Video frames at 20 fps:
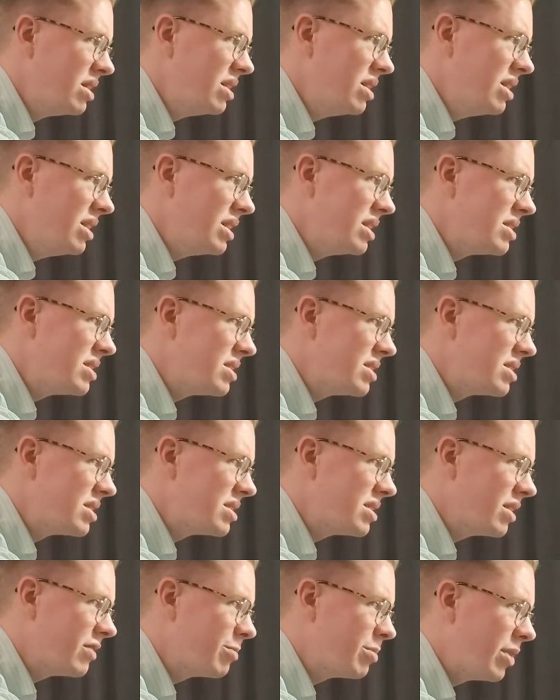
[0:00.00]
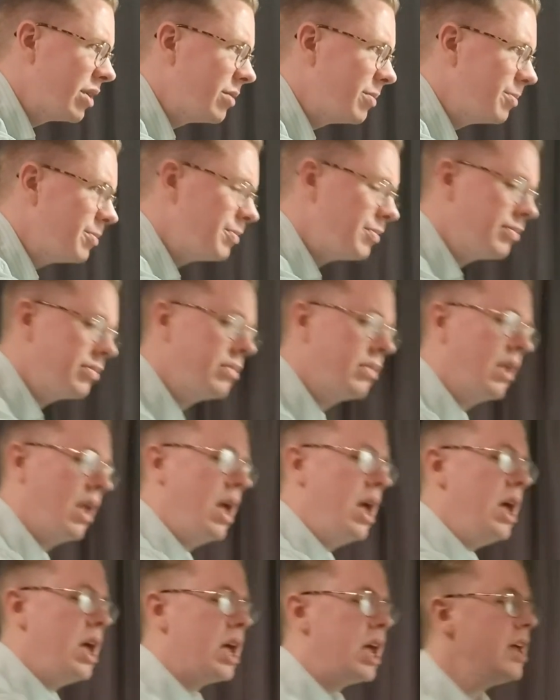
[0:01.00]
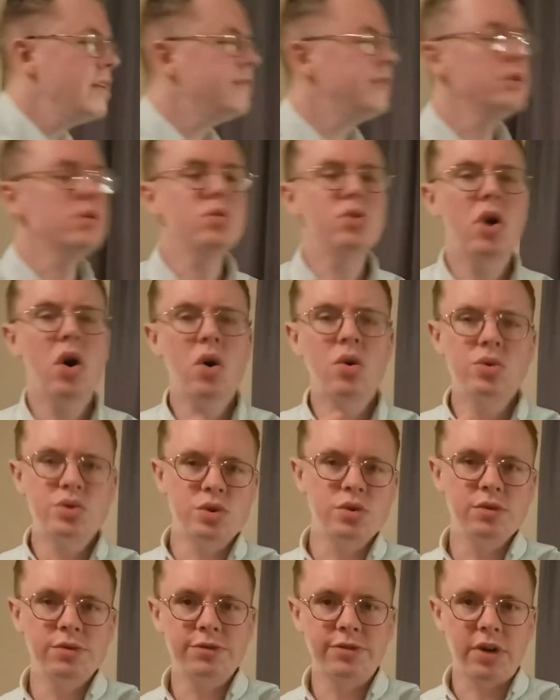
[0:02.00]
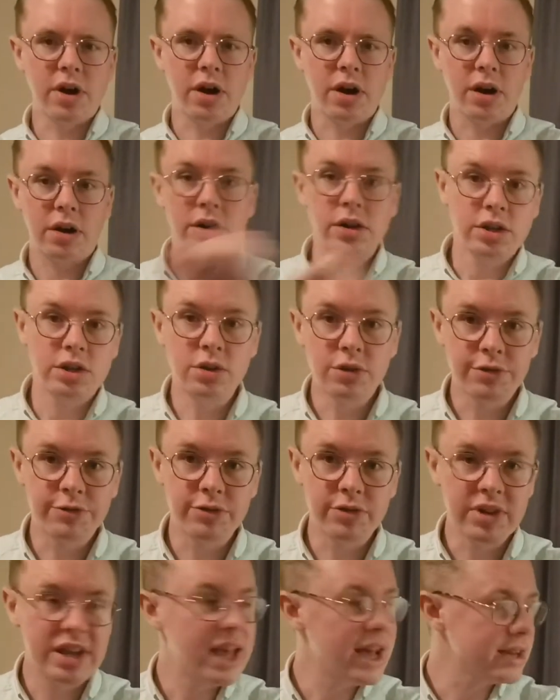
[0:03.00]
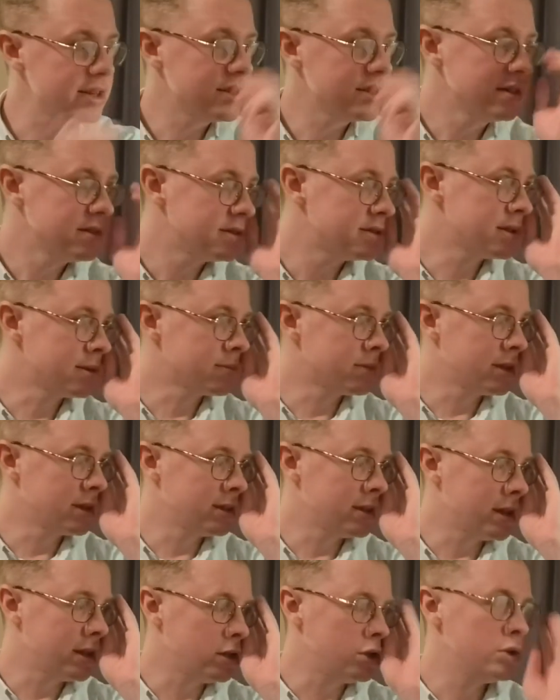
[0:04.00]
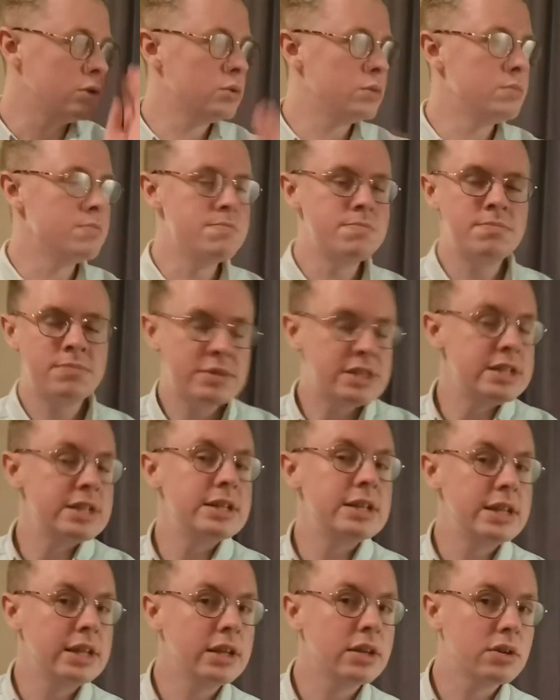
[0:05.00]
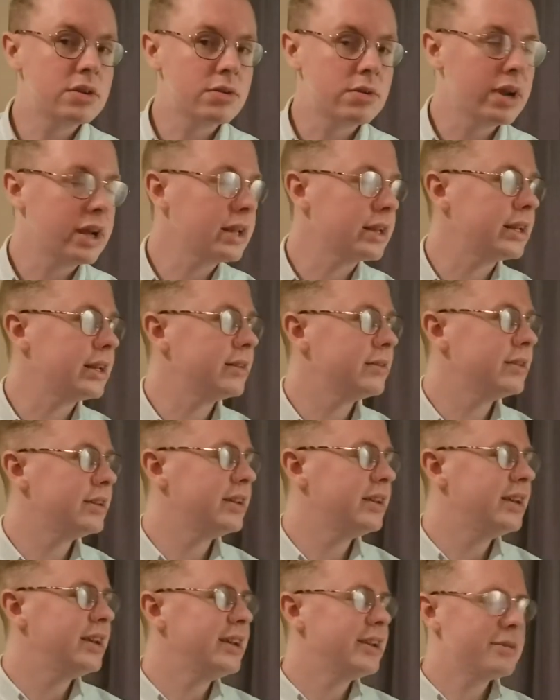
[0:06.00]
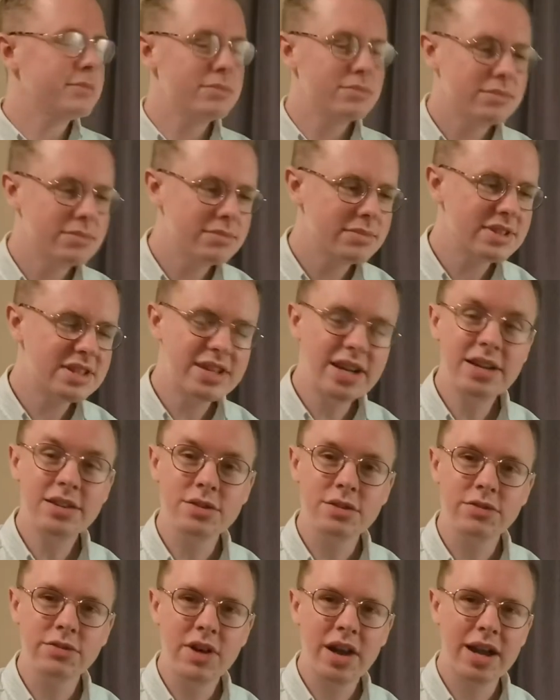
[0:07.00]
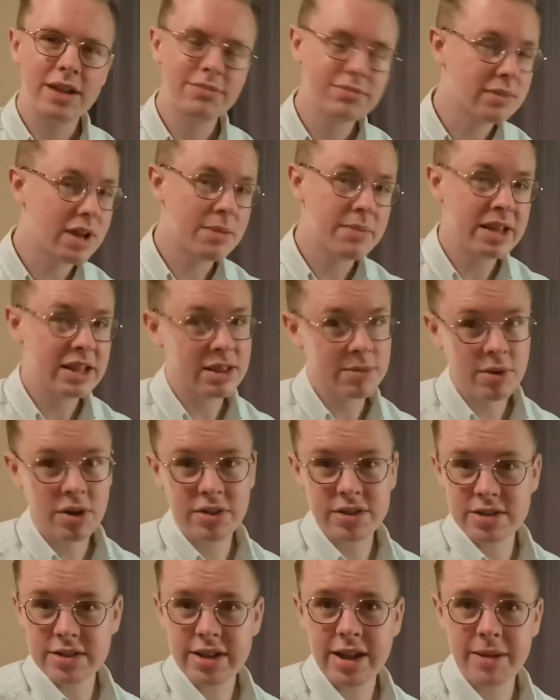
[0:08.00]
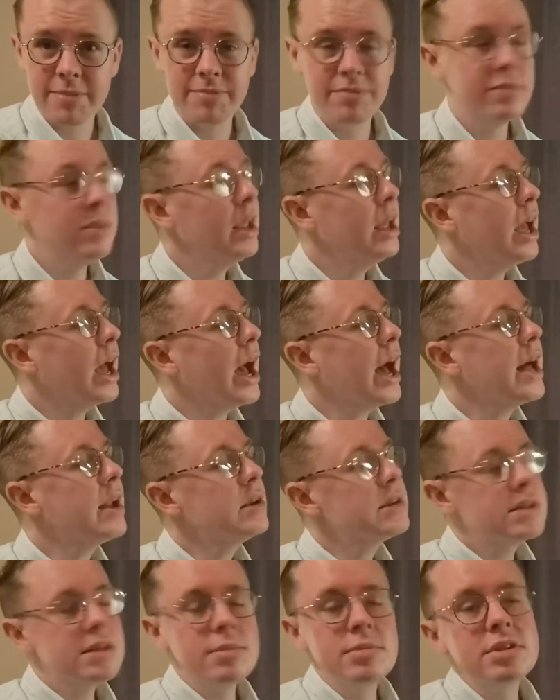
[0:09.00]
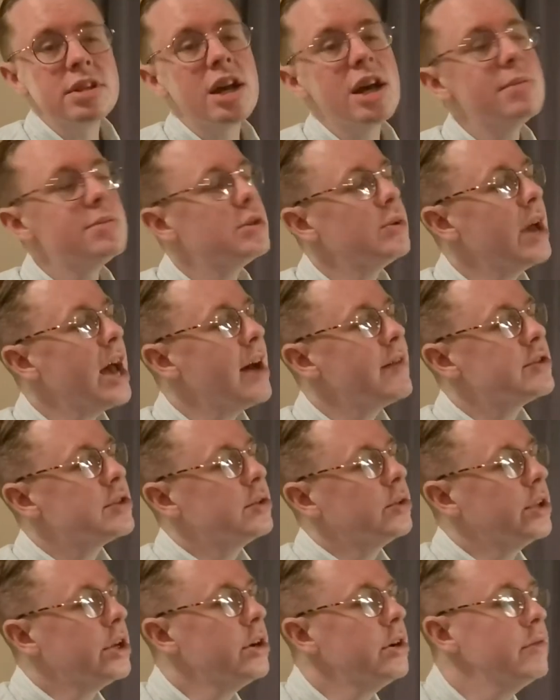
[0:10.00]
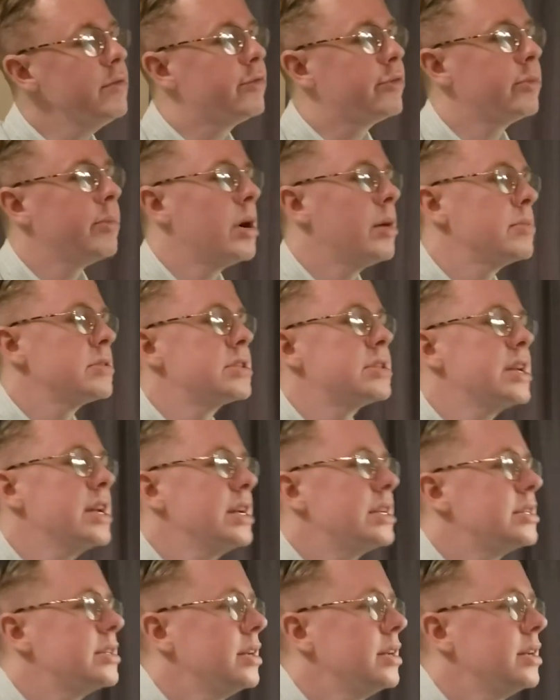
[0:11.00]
This is the tough part. If you go too far, you'll forget something that you did incorrectly. Mistakes are fun. I make them all the time. And sometimes we have to learn from our mistakes,